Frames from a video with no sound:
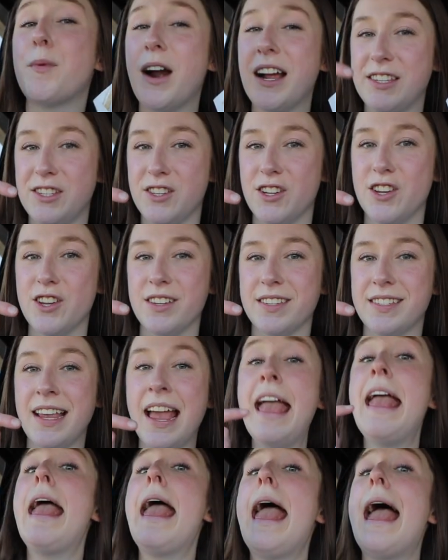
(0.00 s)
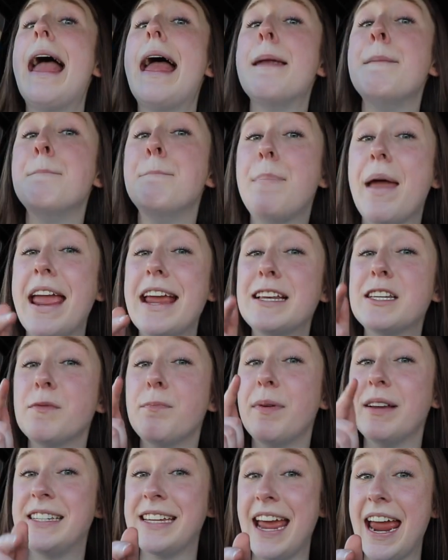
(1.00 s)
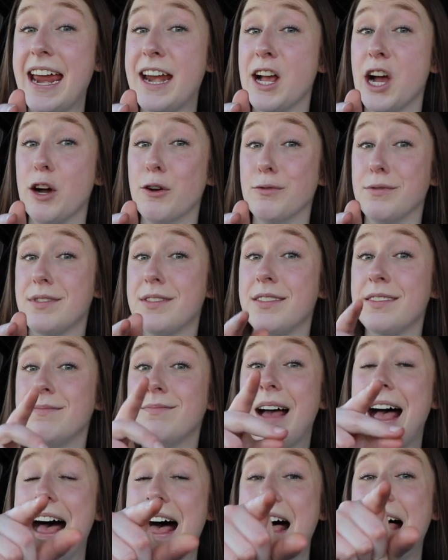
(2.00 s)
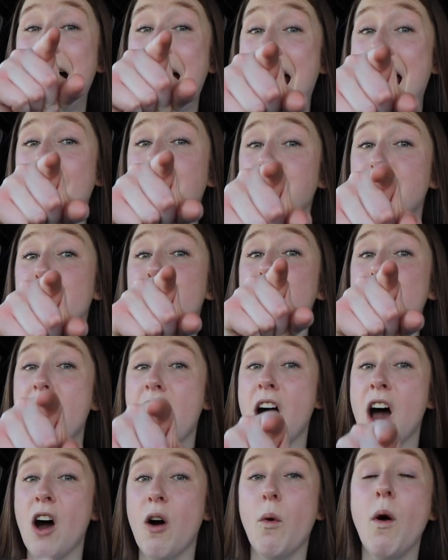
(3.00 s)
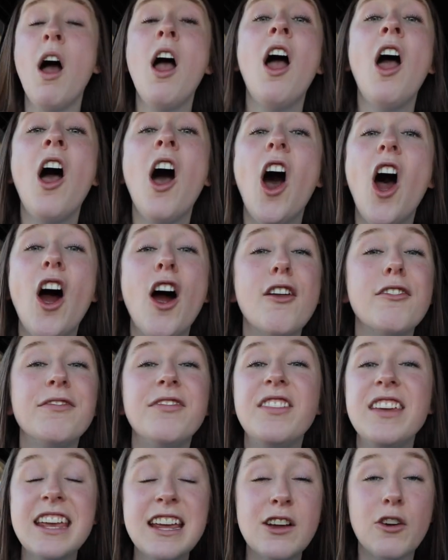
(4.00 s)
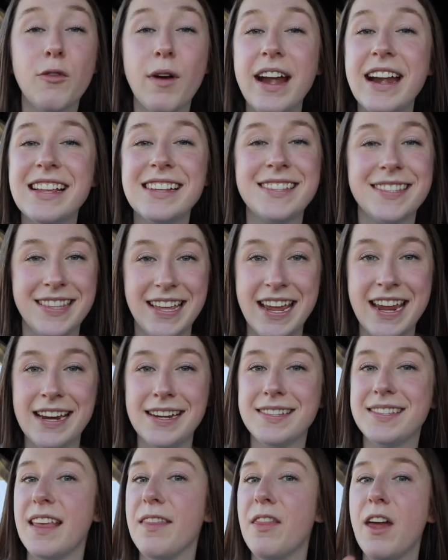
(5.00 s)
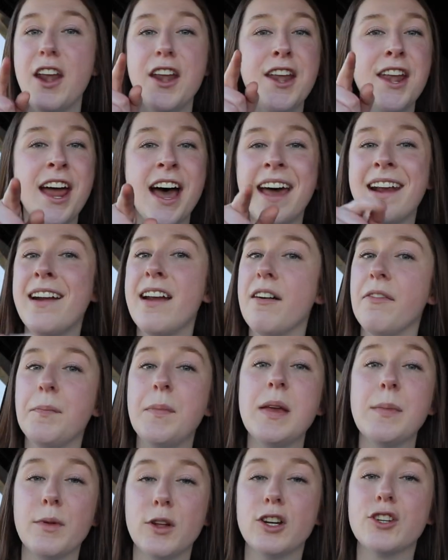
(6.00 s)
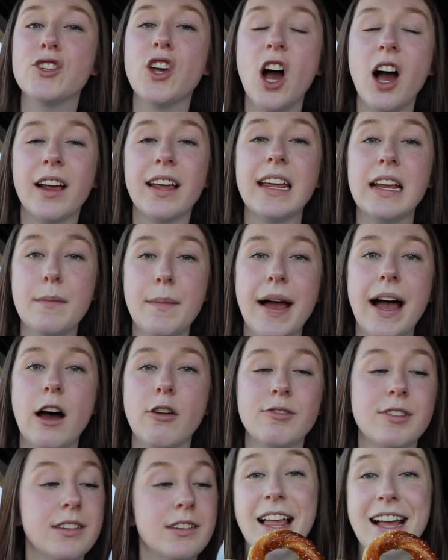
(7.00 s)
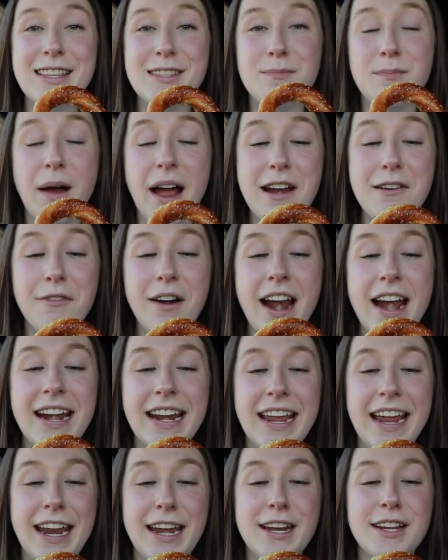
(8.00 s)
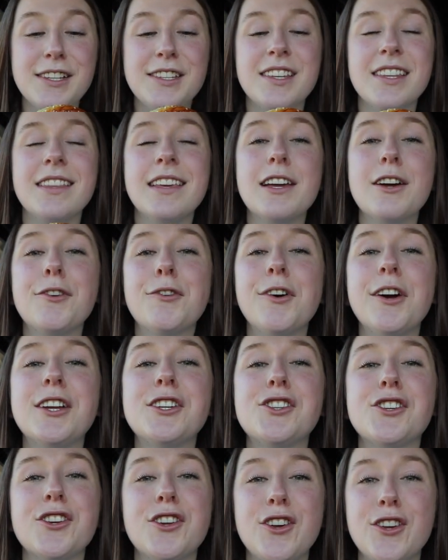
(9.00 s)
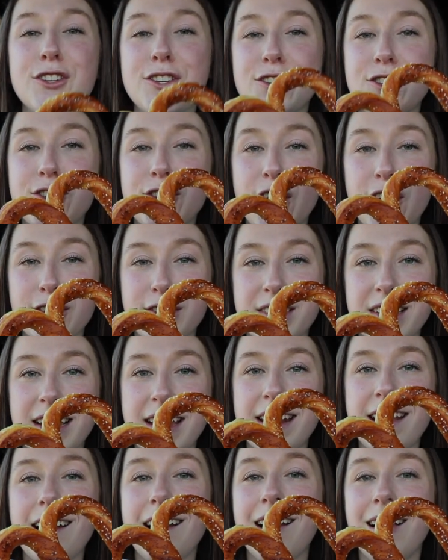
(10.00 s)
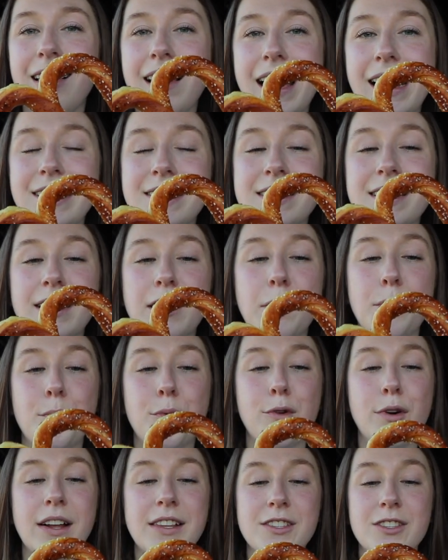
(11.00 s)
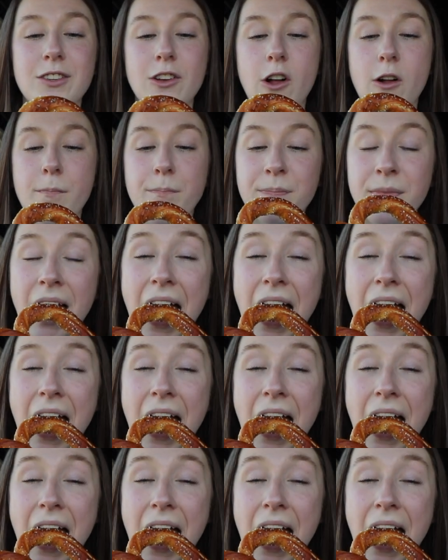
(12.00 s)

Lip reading: pretzels and baked potatoes, I'll have you know, are the greatest things that not enough people are talking about. Let's bite right in to the original salted classic pretzel.